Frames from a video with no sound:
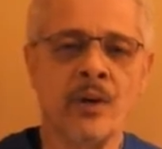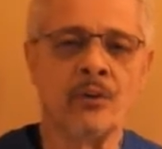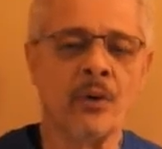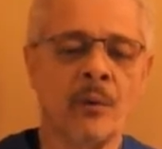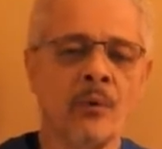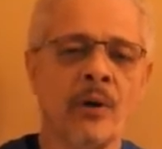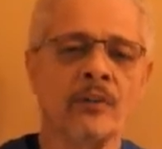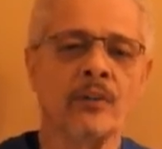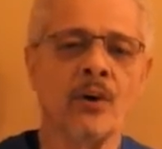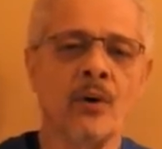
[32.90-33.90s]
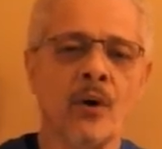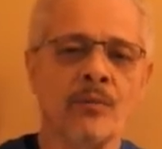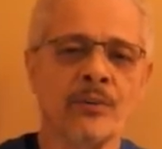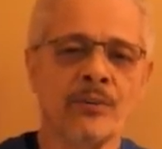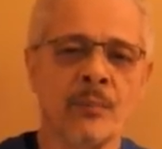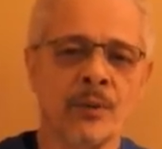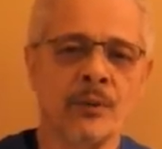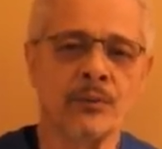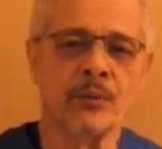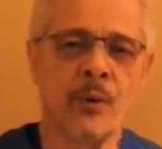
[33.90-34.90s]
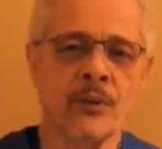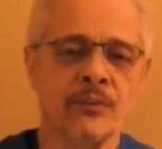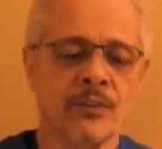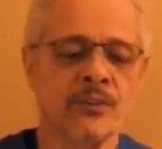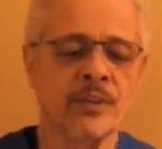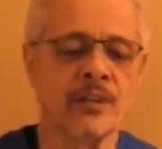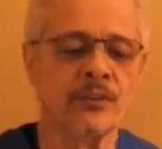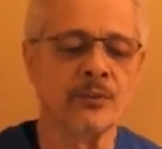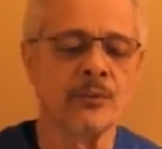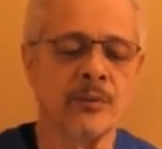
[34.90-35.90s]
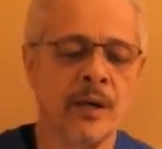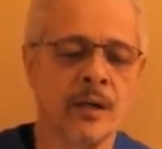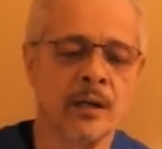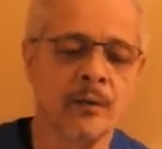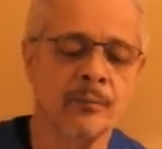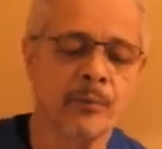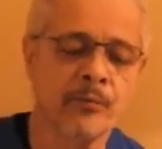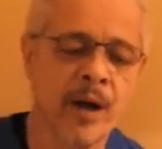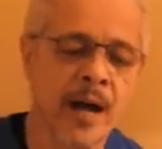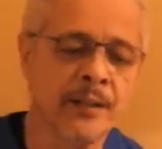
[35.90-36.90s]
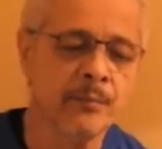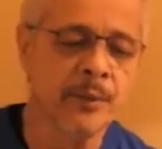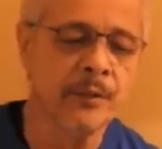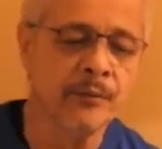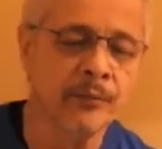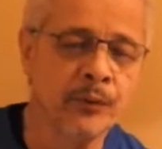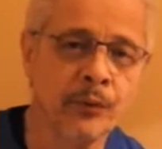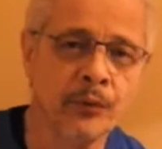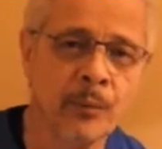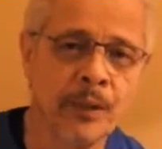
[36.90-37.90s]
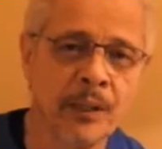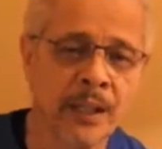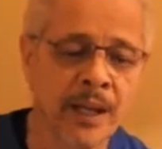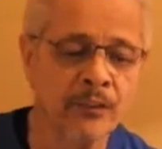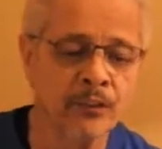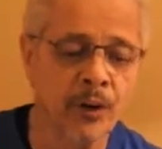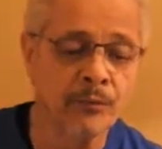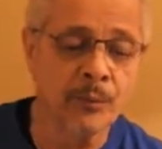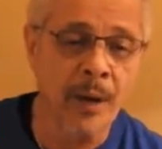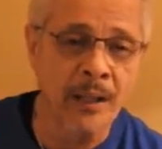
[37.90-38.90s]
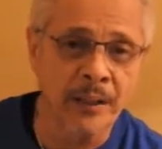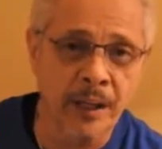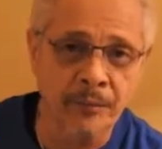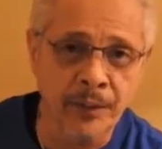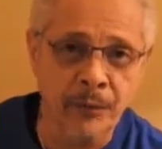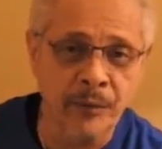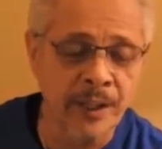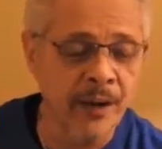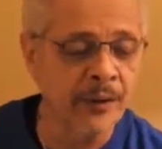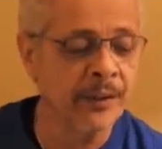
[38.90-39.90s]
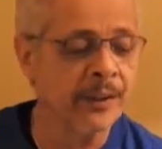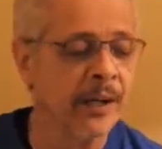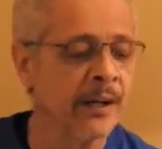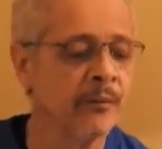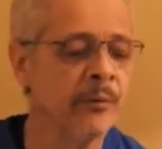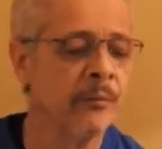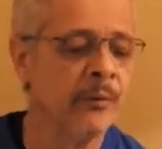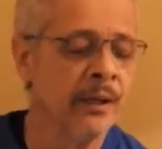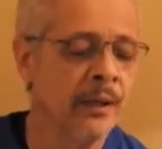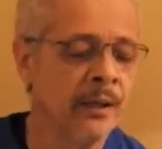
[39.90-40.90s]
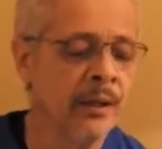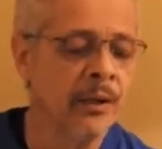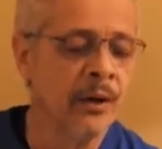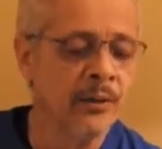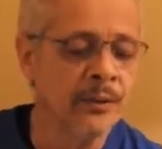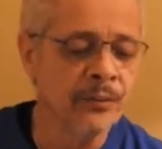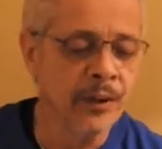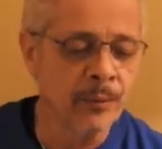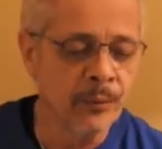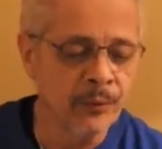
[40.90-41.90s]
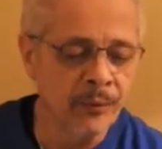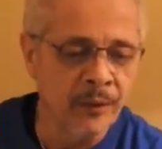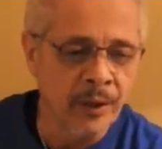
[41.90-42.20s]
So I'm going to go over some of those questions that you've provided me. You'll see me glance off to my left every now and then. I have them on the table.